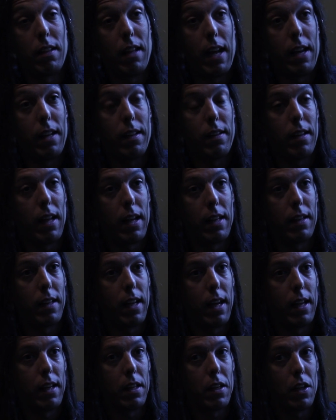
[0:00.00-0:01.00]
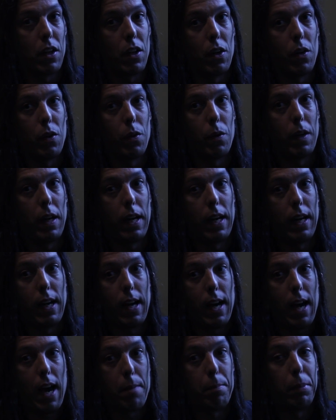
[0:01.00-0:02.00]
that you know,
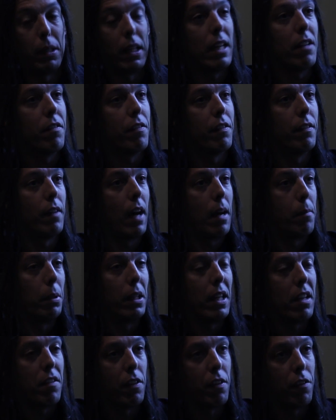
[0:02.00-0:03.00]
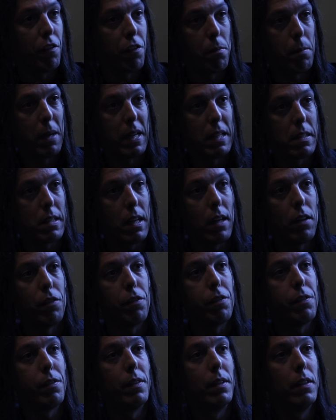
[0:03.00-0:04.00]
I believe in for myself.